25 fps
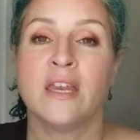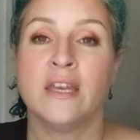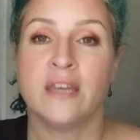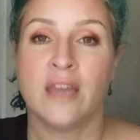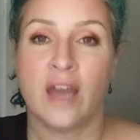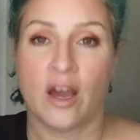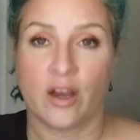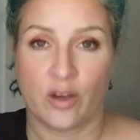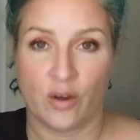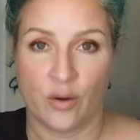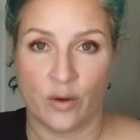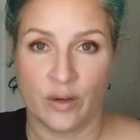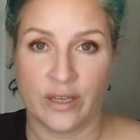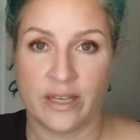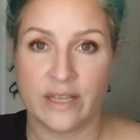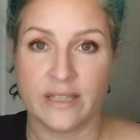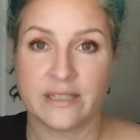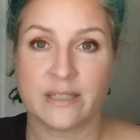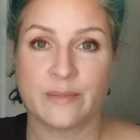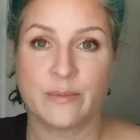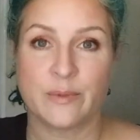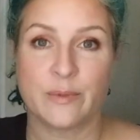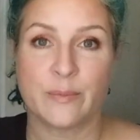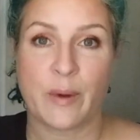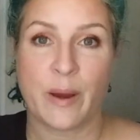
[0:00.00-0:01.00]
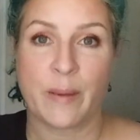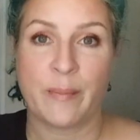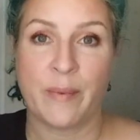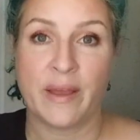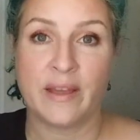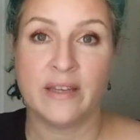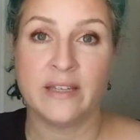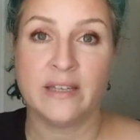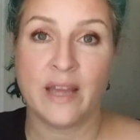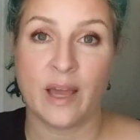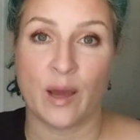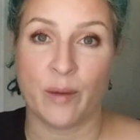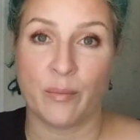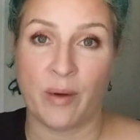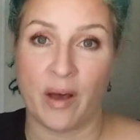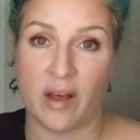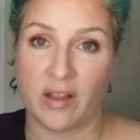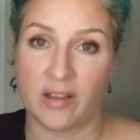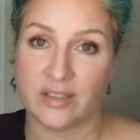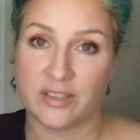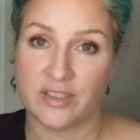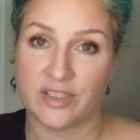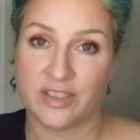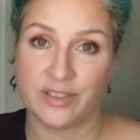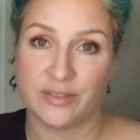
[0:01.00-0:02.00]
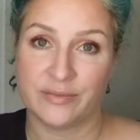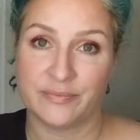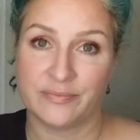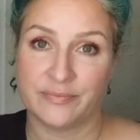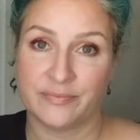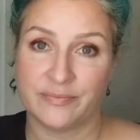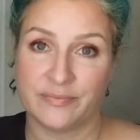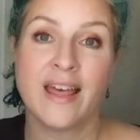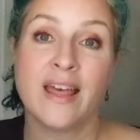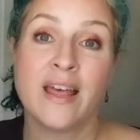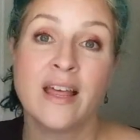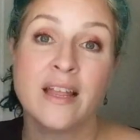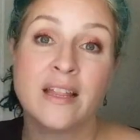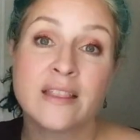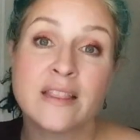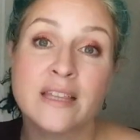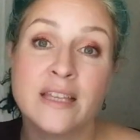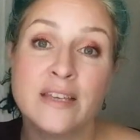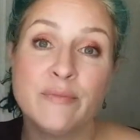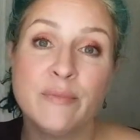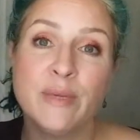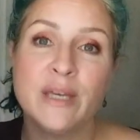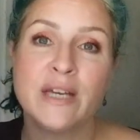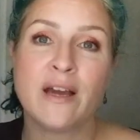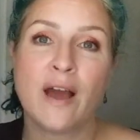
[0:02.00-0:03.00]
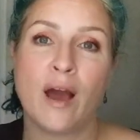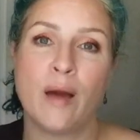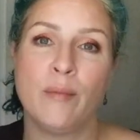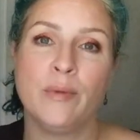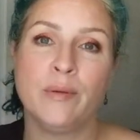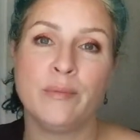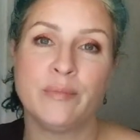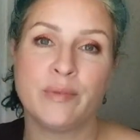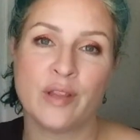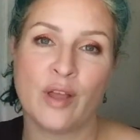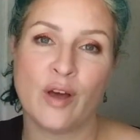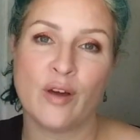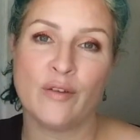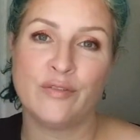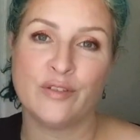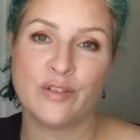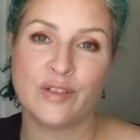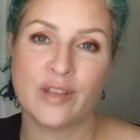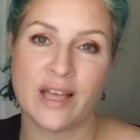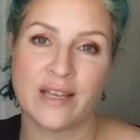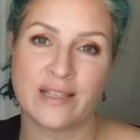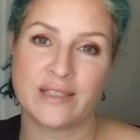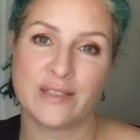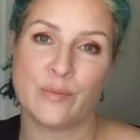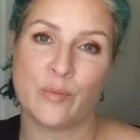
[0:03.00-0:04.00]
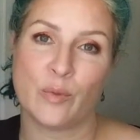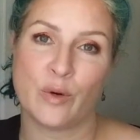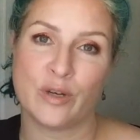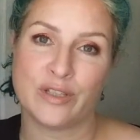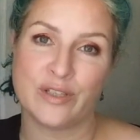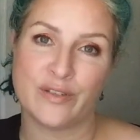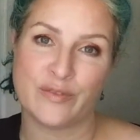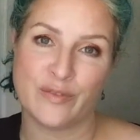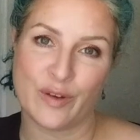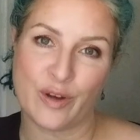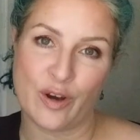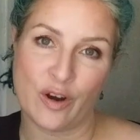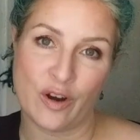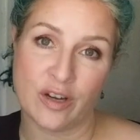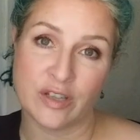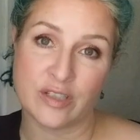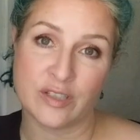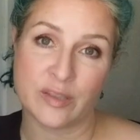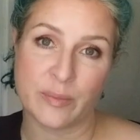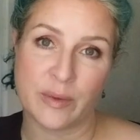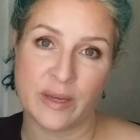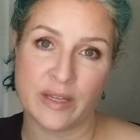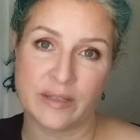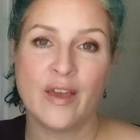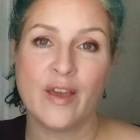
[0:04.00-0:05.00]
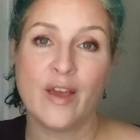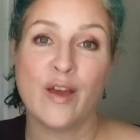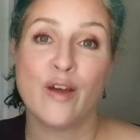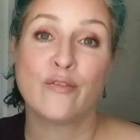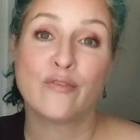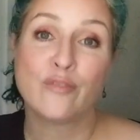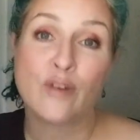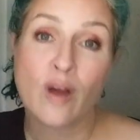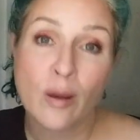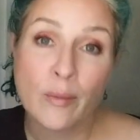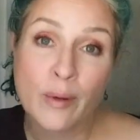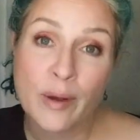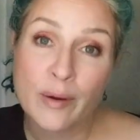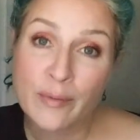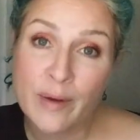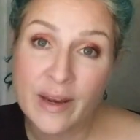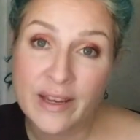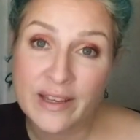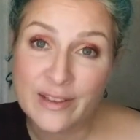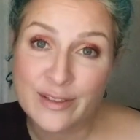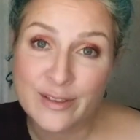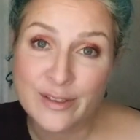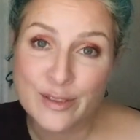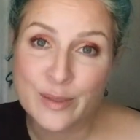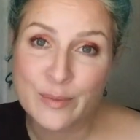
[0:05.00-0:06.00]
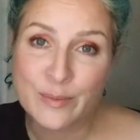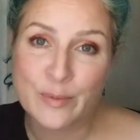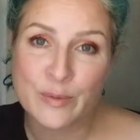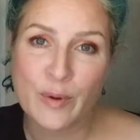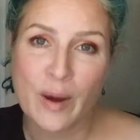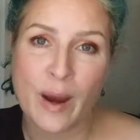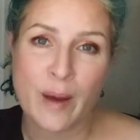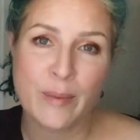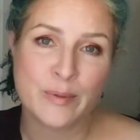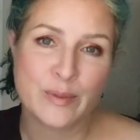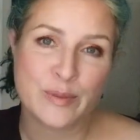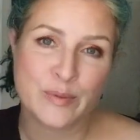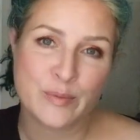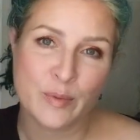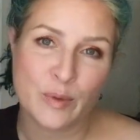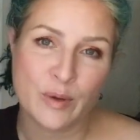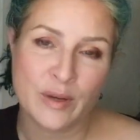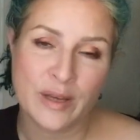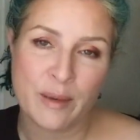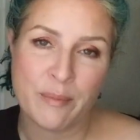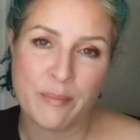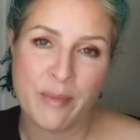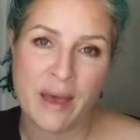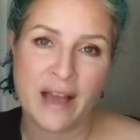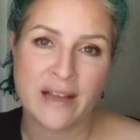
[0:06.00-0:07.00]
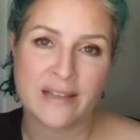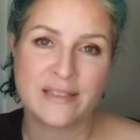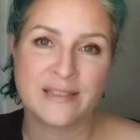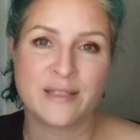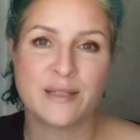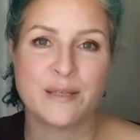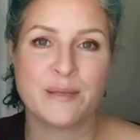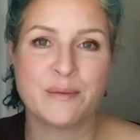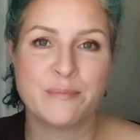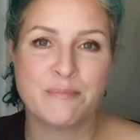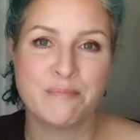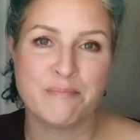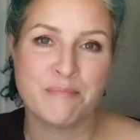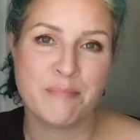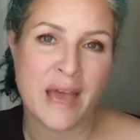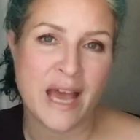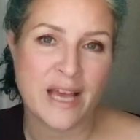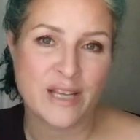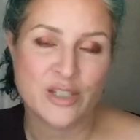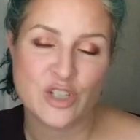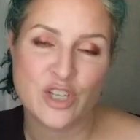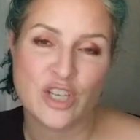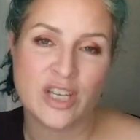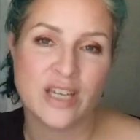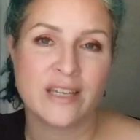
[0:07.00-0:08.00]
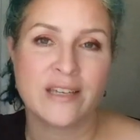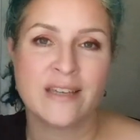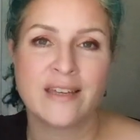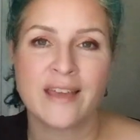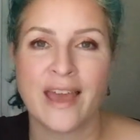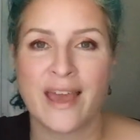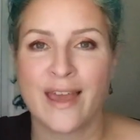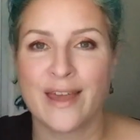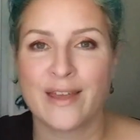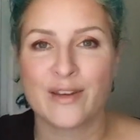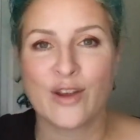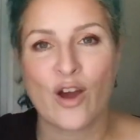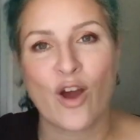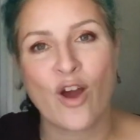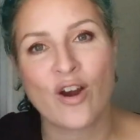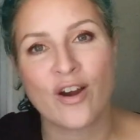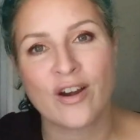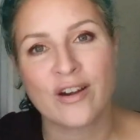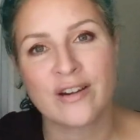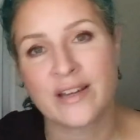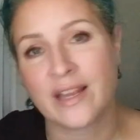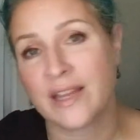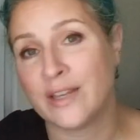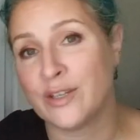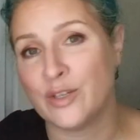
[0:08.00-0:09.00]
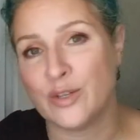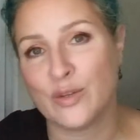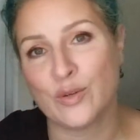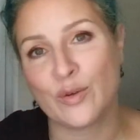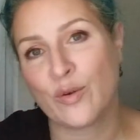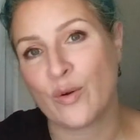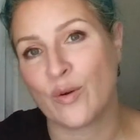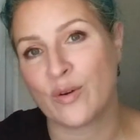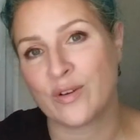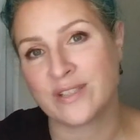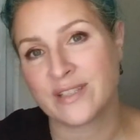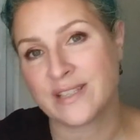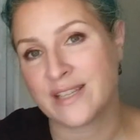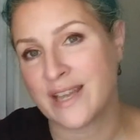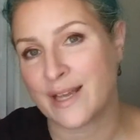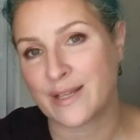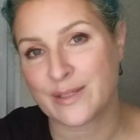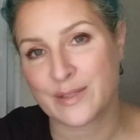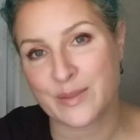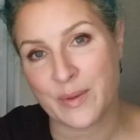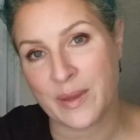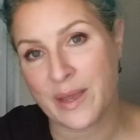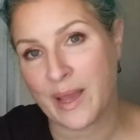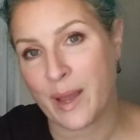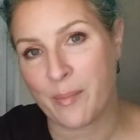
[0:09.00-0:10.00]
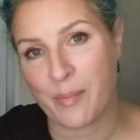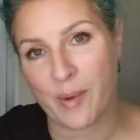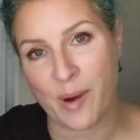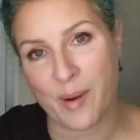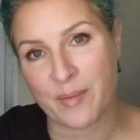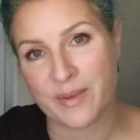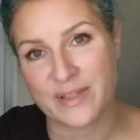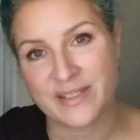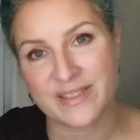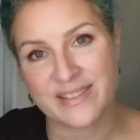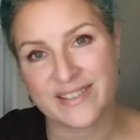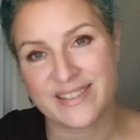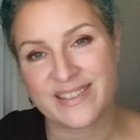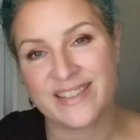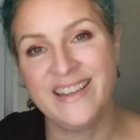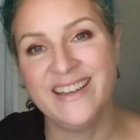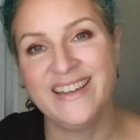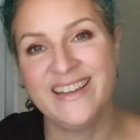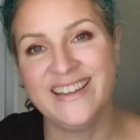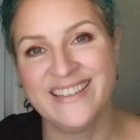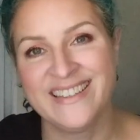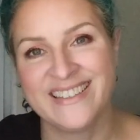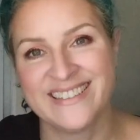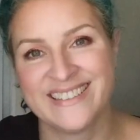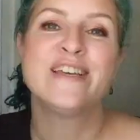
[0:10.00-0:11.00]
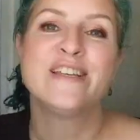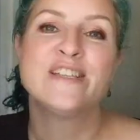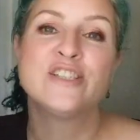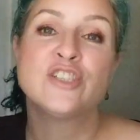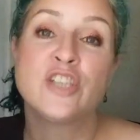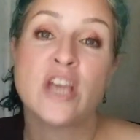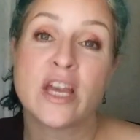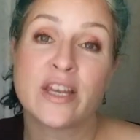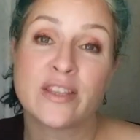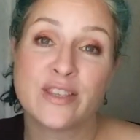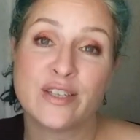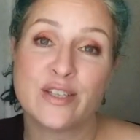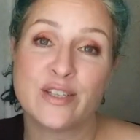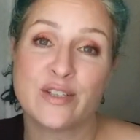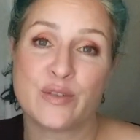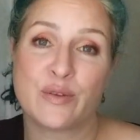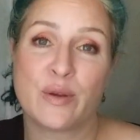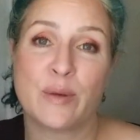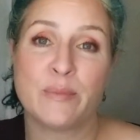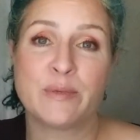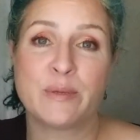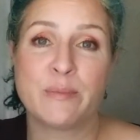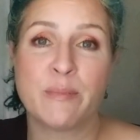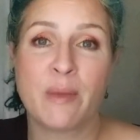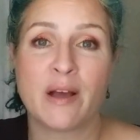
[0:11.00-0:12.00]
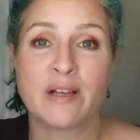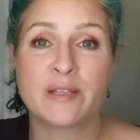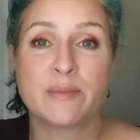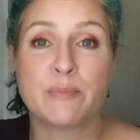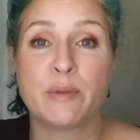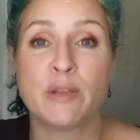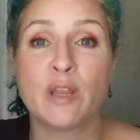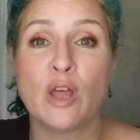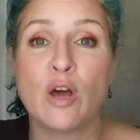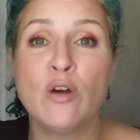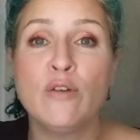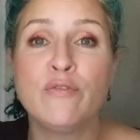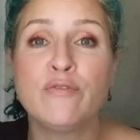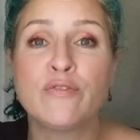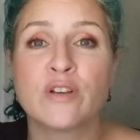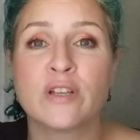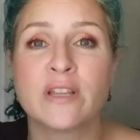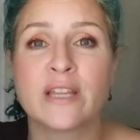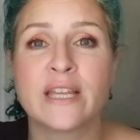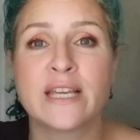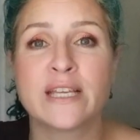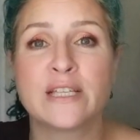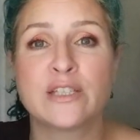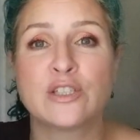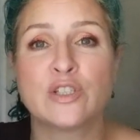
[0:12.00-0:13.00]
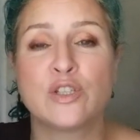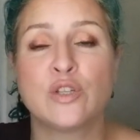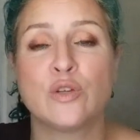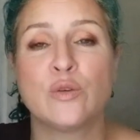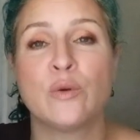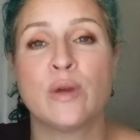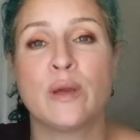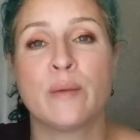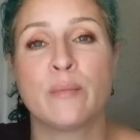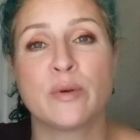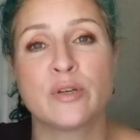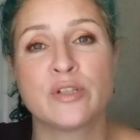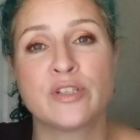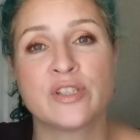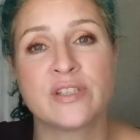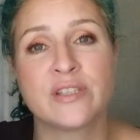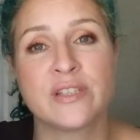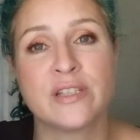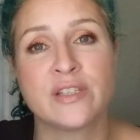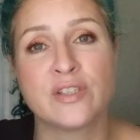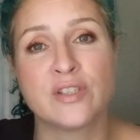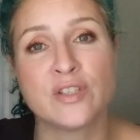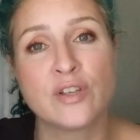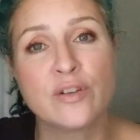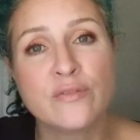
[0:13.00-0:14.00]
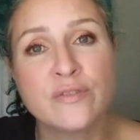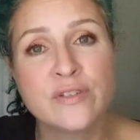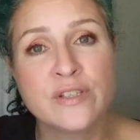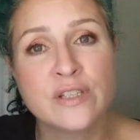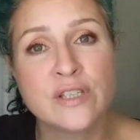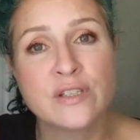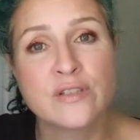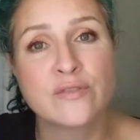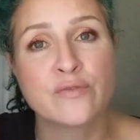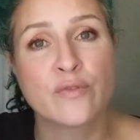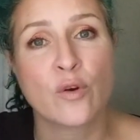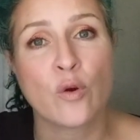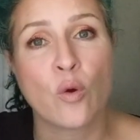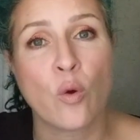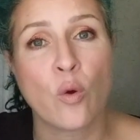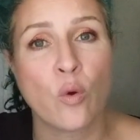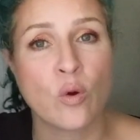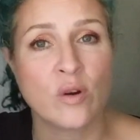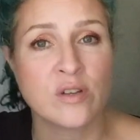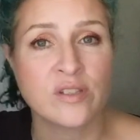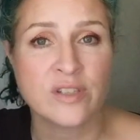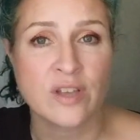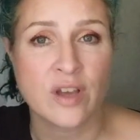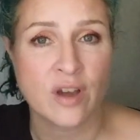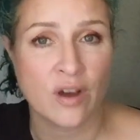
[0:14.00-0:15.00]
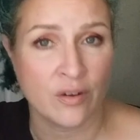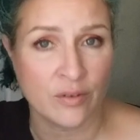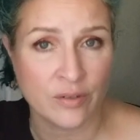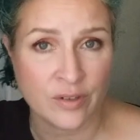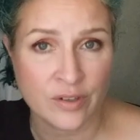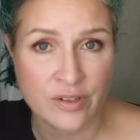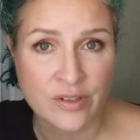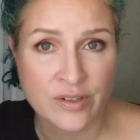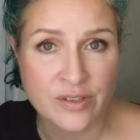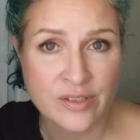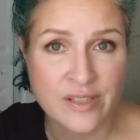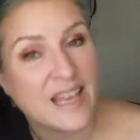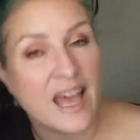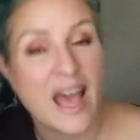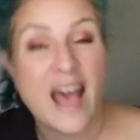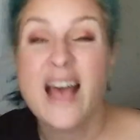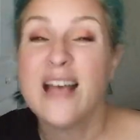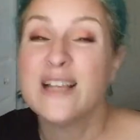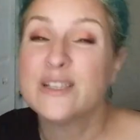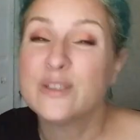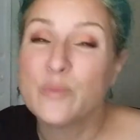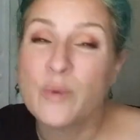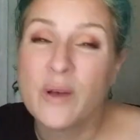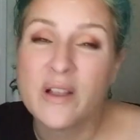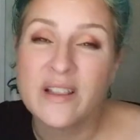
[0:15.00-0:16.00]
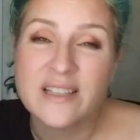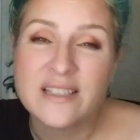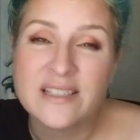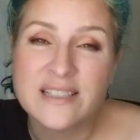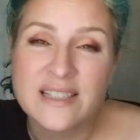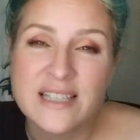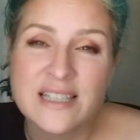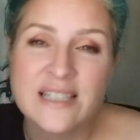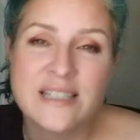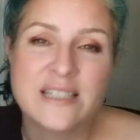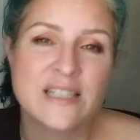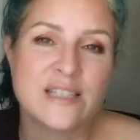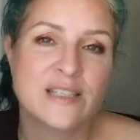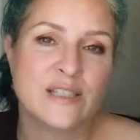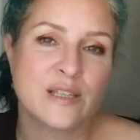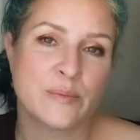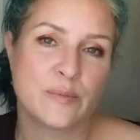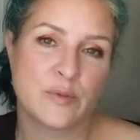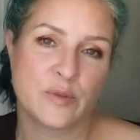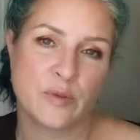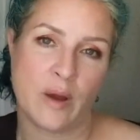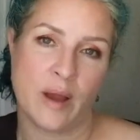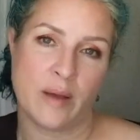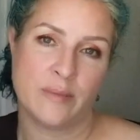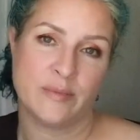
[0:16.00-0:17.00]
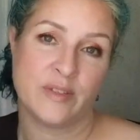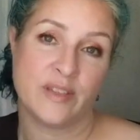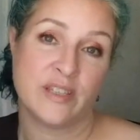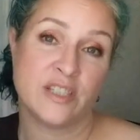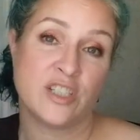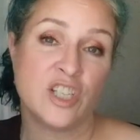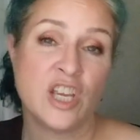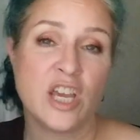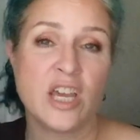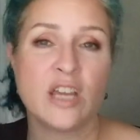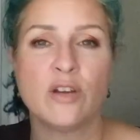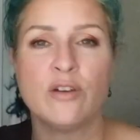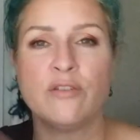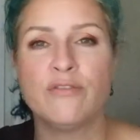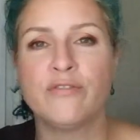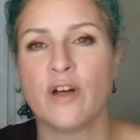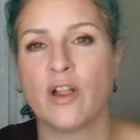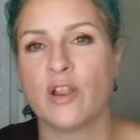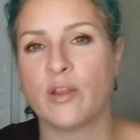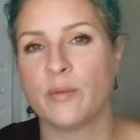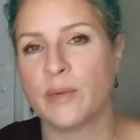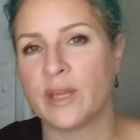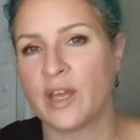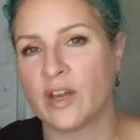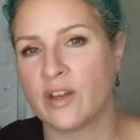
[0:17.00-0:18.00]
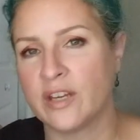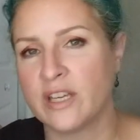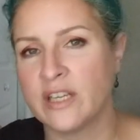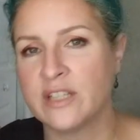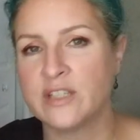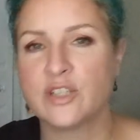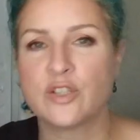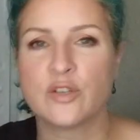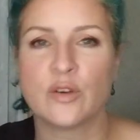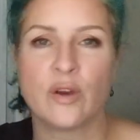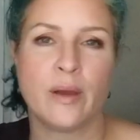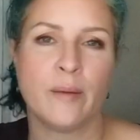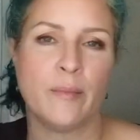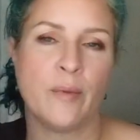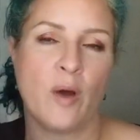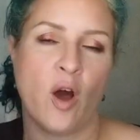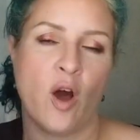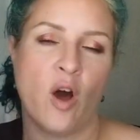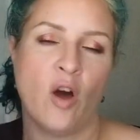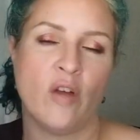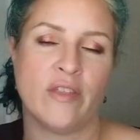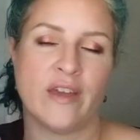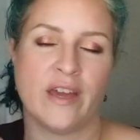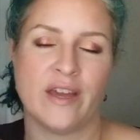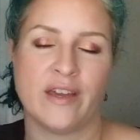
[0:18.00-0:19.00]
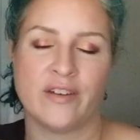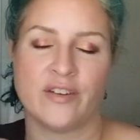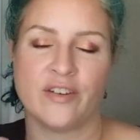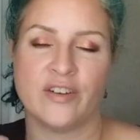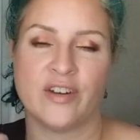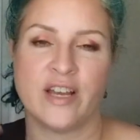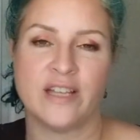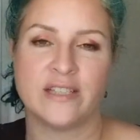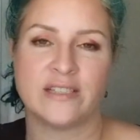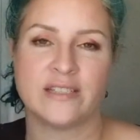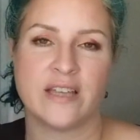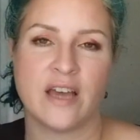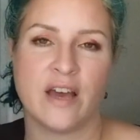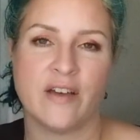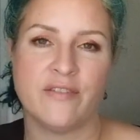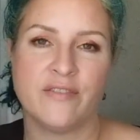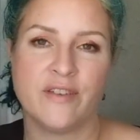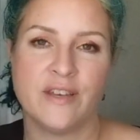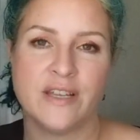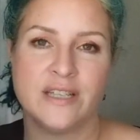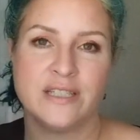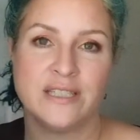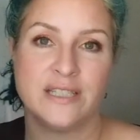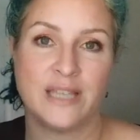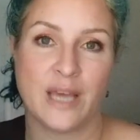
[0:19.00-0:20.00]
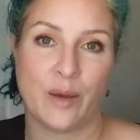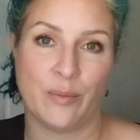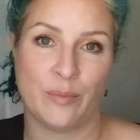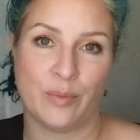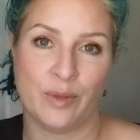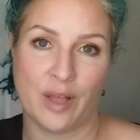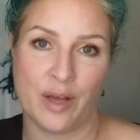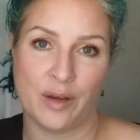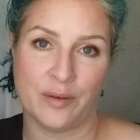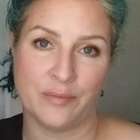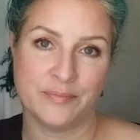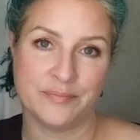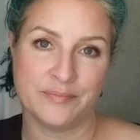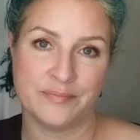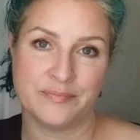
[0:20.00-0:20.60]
Now go and get some spray paint and nail polish. Leave me a comment below if you'd like some words of encouragement. For all my regular subscribers, we'll get back to magic and art and unicorns next week, I promise. Check the description box below for links to emergency services for horse owners, as well as links to subscribe to the channel, follow me on Instagram, all that internet stuff down below.